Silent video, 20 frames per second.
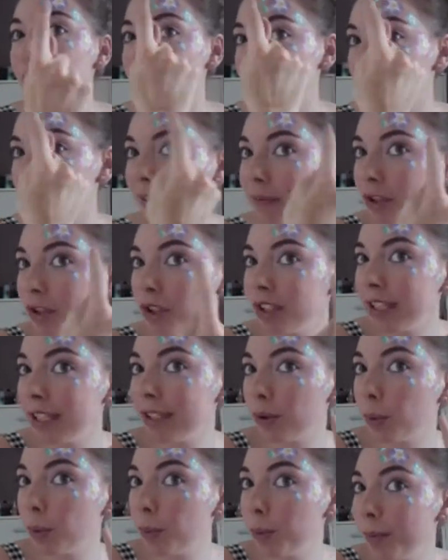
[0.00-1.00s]
So I've
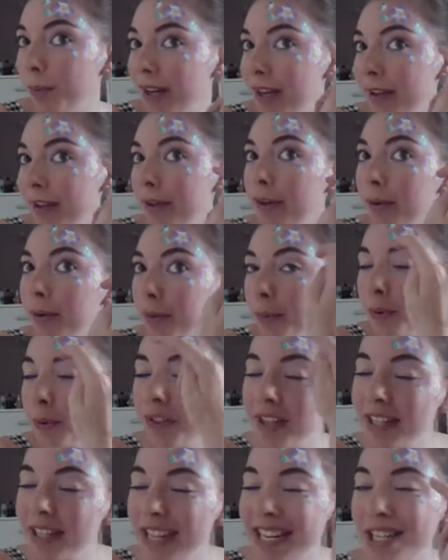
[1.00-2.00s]
dotted all
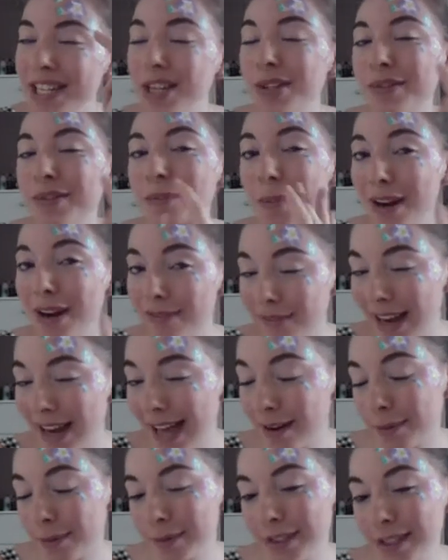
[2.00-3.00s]
the centres of my
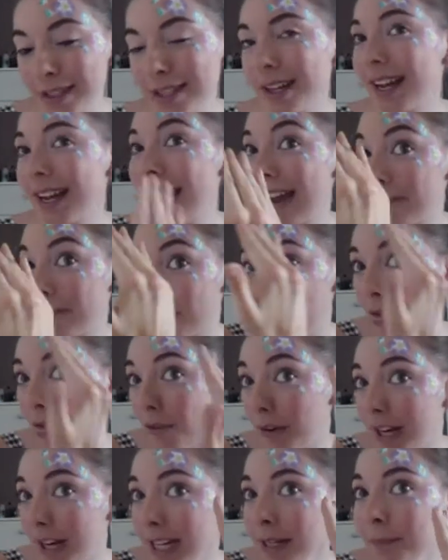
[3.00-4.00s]
flowers. I have
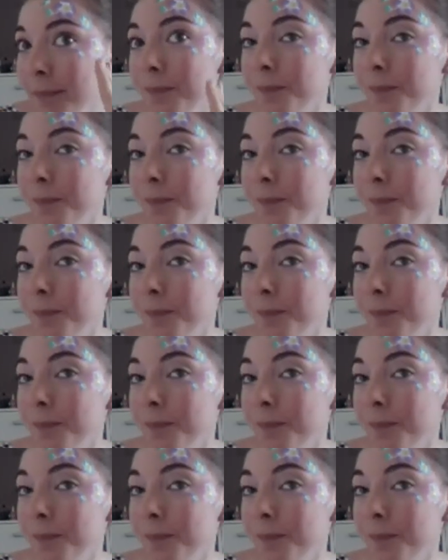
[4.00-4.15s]
3.